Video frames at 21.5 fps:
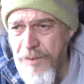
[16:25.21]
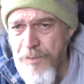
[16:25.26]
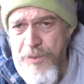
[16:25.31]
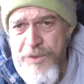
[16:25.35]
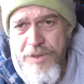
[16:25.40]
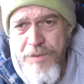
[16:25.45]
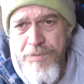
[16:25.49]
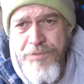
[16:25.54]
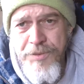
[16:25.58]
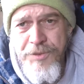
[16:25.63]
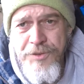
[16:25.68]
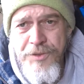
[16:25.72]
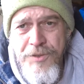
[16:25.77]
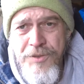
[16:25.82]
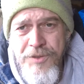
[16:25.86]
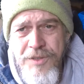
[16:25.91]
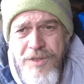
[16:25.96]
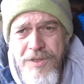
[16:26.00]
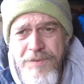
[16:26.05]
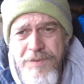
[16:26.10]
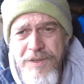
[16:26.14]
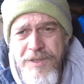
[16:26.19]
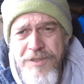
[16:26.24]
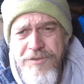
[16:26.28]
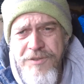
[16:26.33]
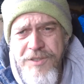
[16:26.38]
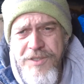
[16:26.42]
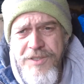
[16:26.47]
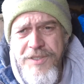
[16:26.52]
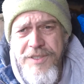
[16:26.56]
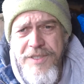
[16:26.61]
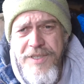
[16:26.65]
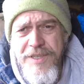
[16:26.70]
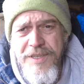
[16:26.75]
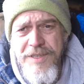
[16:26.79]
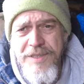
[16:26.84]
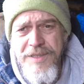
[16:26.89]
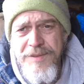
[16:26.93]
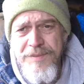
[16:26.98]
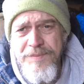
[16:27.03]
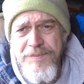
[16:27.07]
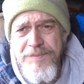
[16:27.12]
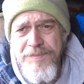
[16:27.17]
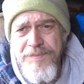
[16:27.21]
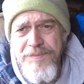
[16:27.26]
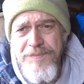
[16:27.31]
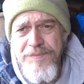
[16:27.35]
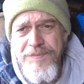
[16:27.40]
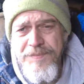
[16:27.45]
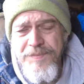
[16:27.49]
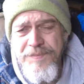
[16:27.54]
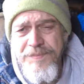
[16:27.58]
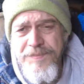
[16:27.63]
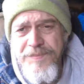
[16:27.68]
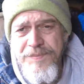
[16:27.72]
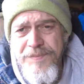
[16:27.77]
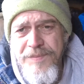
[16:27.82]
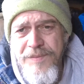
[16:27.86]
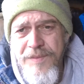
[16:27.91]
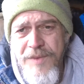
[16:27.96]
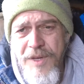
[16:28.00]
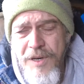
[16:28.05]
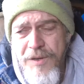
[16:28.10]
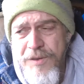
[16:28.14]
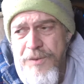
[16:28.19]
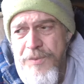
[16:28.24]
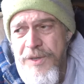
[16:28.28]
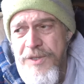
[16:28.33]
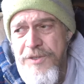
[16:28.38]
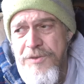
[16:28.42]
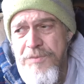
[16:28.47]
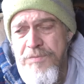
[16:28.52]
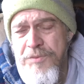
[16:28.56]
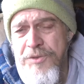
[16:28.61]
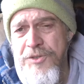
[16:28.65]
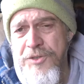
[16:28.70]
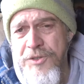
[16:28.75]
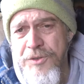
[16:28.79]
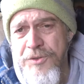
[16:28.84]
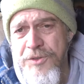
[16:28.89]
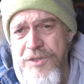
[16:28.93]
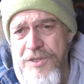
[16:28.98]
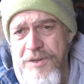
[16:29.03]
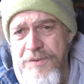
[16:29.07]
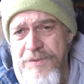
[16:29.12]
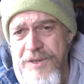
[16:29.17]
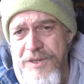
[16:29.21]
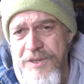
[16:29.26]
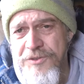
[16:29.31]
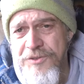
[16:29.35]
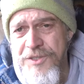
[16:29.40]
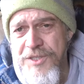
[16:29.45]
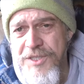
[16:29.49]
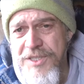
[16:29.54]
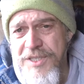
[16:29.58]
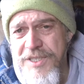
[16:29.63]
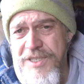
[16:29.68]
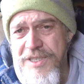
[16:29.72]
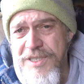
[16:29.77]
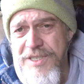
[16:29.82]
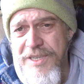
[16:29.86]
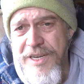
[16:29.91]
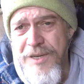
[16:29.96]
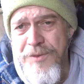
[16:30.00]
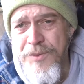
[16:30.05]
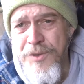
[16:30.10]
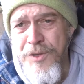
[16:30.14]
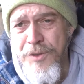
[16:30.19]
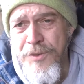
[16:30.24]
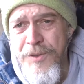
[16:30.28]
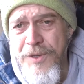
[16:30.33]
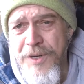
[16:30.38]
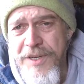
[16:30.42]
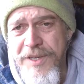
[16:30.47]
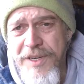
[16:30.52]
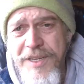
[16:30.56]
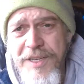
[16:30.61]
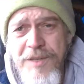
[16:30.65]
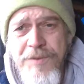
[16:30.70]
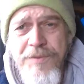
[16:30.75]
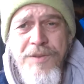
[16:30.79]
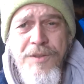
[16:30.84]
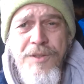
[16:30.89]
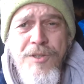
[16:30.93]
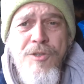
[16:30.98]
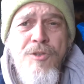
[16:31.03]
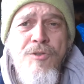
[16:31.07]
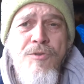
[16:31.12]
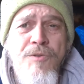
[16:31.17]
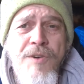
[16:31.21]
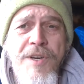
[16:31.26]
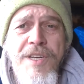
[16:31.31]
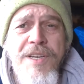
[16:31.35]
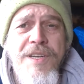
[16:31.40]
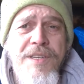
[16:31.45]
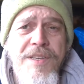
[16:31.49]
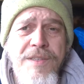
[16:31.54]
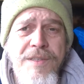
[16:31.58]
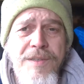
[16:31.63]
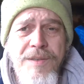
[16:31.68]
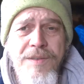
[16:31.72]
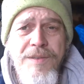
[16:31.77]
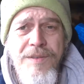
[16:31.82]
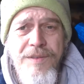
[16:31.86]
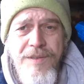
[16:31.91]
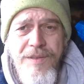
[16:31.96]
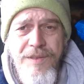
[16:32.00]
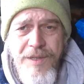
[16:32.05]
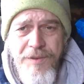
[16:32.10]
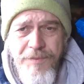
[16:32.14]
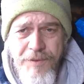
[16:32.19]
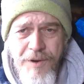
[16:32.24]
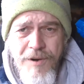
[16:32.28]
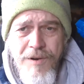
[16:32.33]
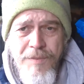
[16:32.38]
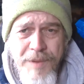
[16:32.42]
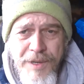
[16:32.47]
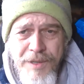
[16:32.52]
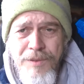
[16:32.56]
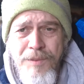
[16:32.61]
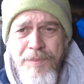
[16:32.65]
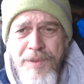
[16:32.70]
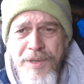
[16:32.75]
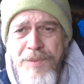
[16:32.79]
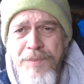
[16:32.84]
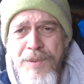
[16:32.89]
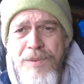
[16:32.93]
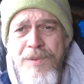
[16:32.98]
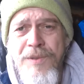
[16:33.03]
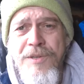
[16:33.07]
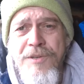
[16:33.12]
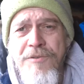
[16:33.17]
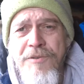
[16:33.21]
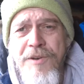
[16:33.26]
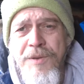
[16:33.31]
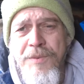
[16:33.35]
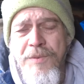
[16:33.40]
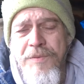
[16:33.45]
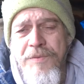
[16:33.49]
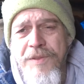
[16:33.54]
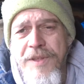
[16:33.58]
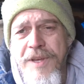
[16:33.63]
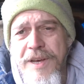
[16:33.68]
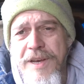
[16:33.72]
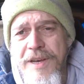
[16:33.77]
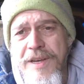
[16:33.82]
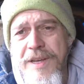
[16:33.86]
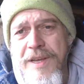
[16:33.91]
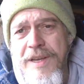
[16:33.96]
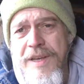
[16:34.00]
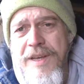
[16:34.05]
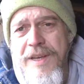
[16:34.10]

we don't produce enough electricity. The only way to produce enough electricity is now nuclear. Even the green environmental people agree with that.